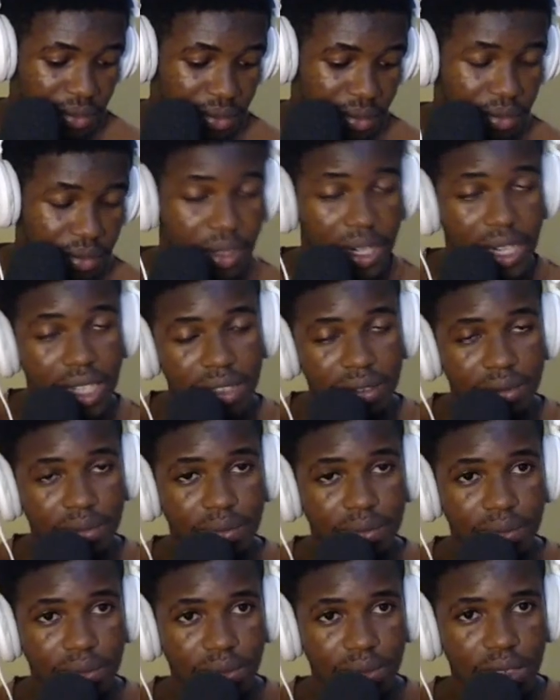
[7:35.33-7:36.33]
Right?
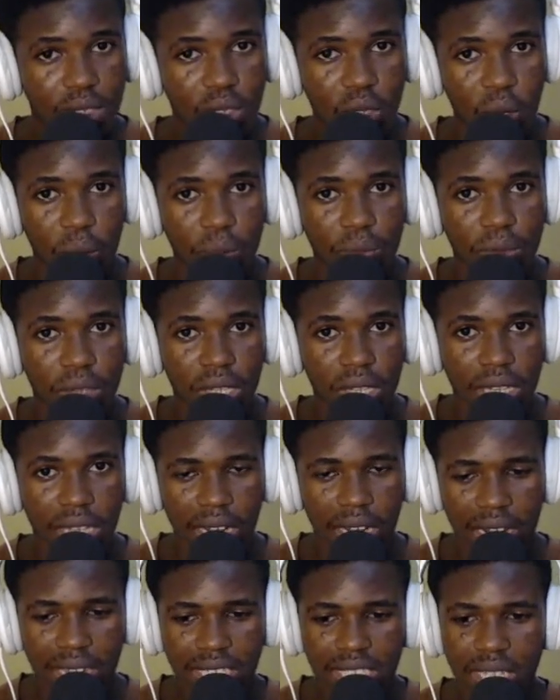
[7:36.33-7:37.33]
So
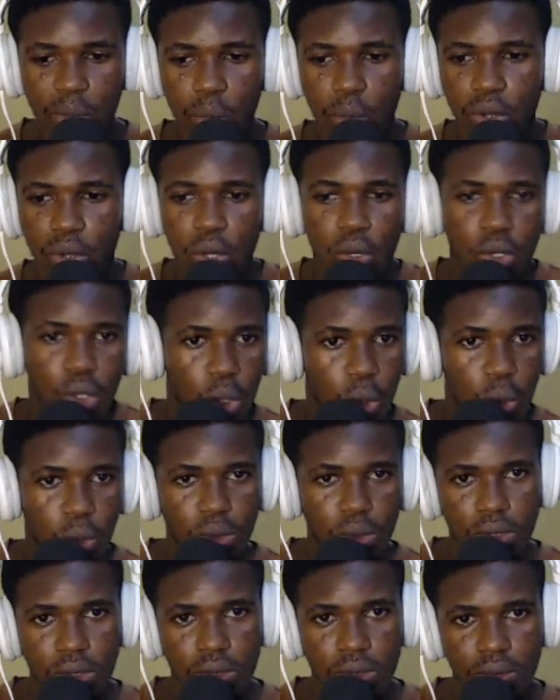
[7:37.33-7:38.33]
let's say we don't know
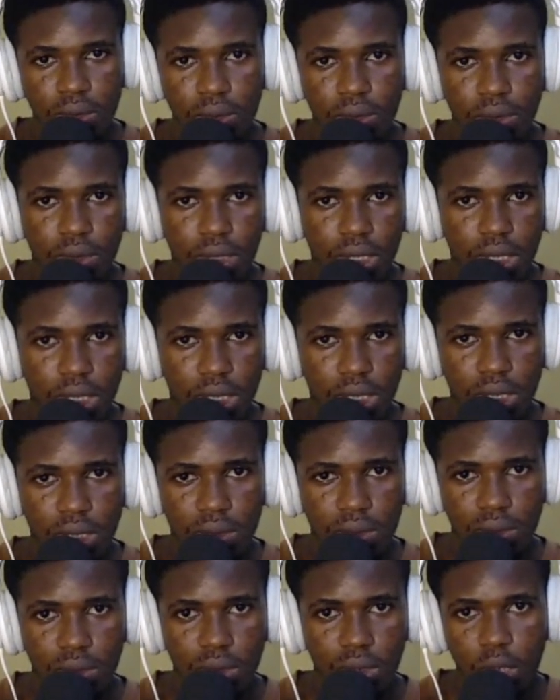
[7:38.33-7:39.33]
the
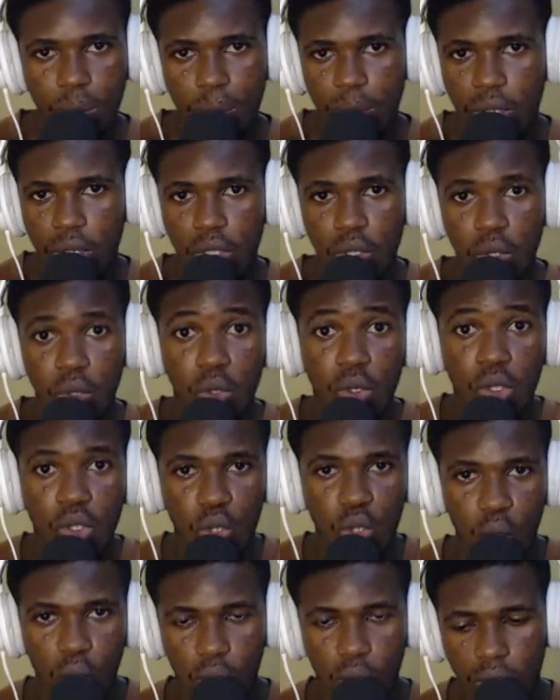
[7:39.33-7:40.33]
chord progression to this
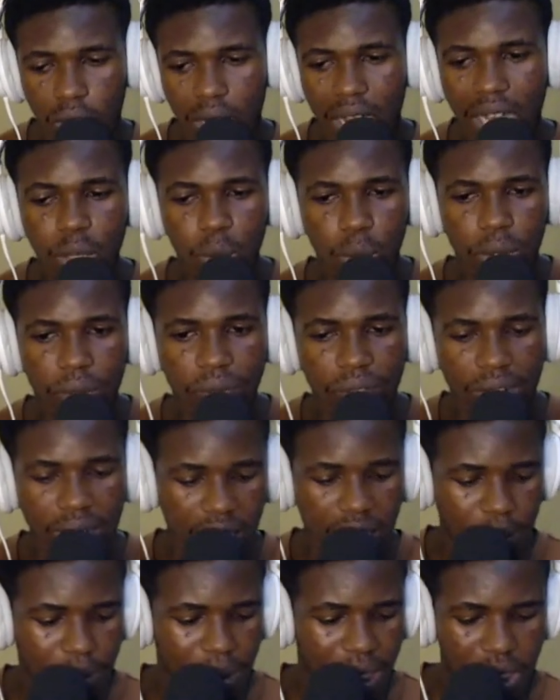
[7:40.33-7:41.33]
song. How do we find
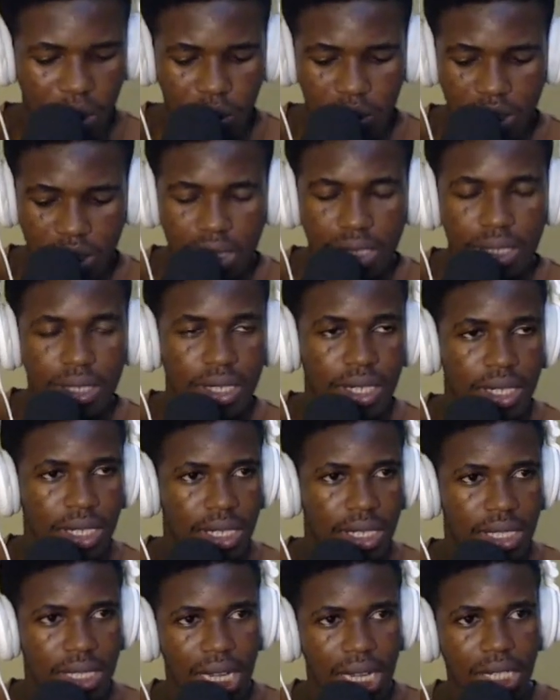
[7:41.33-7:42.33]
it? By using
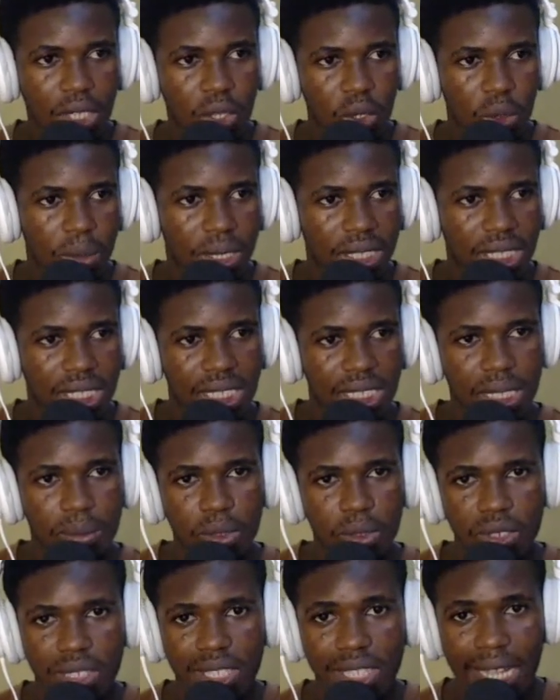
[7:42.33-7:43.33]
that number system,
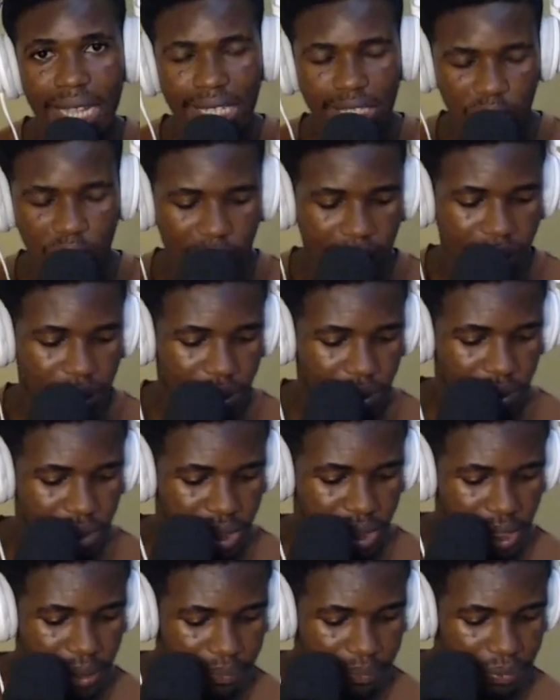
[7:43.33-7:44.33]
using that chart.
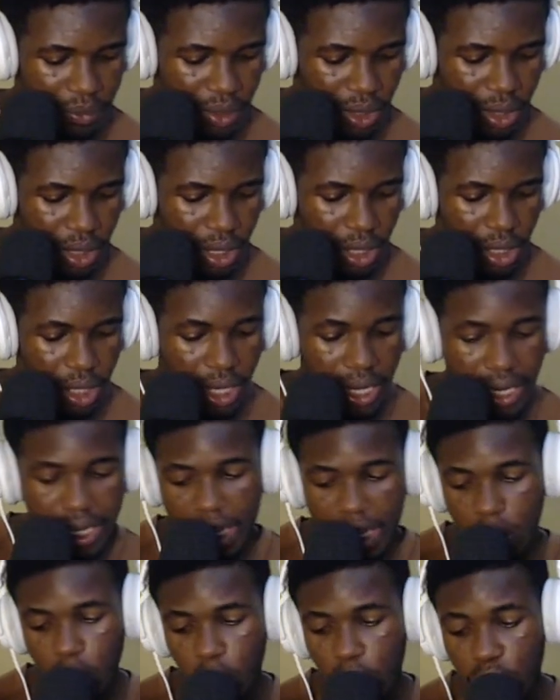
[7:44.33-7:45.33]
Okay,
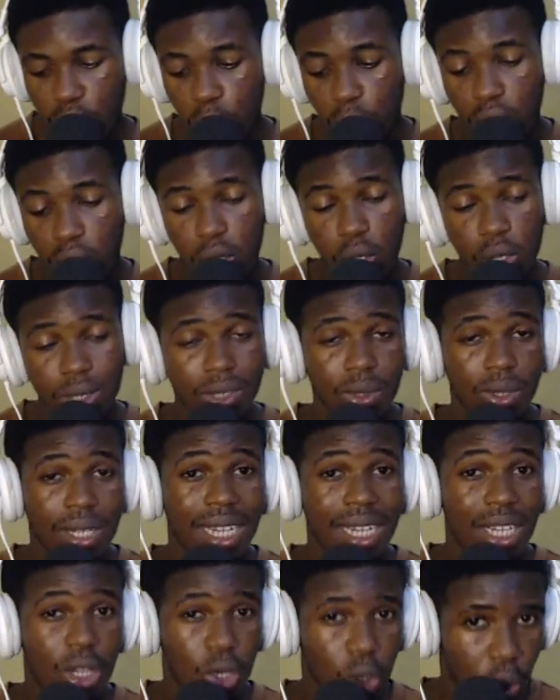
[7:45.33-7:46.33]
again, what you want to do is to get
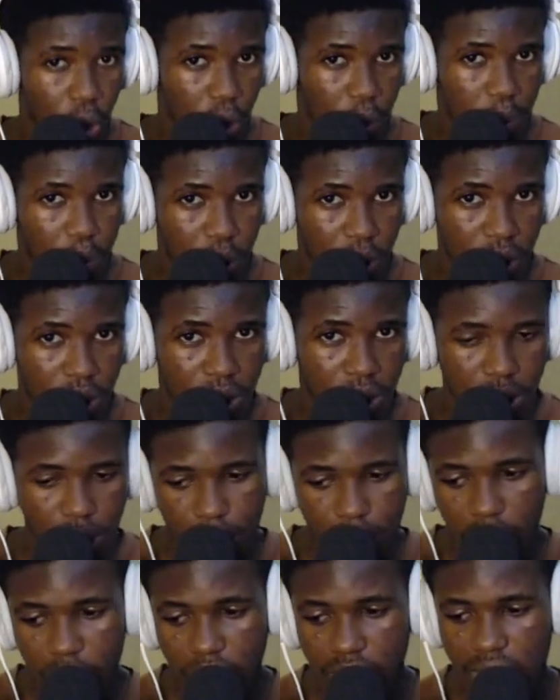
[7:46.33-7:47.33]
the chord point,
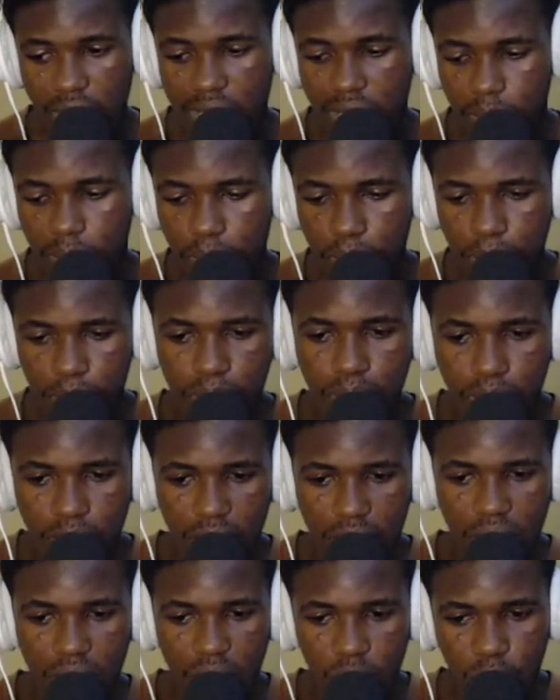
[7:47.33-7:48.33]
because there's
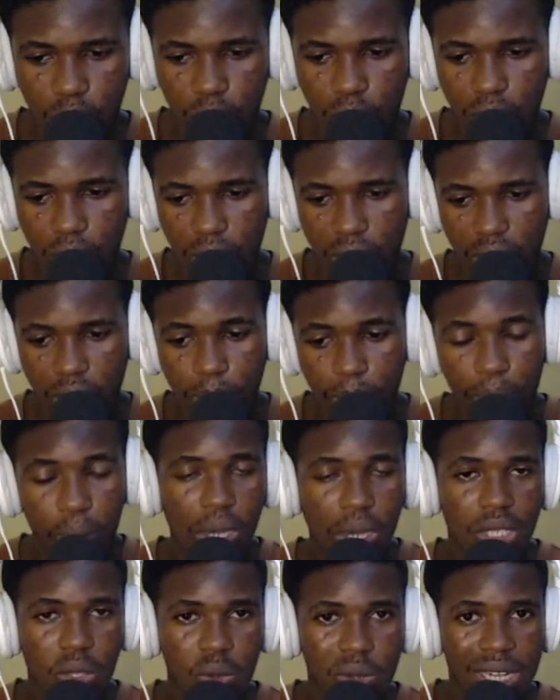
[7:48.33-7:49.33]
a
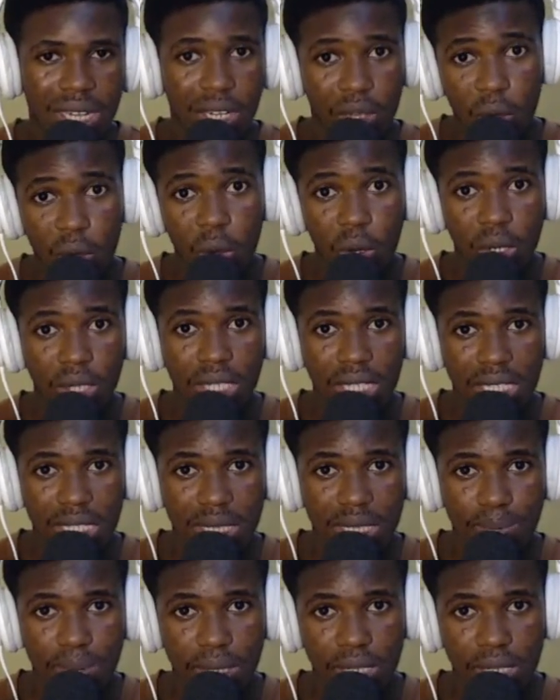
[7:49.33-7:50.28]
point where the chord is being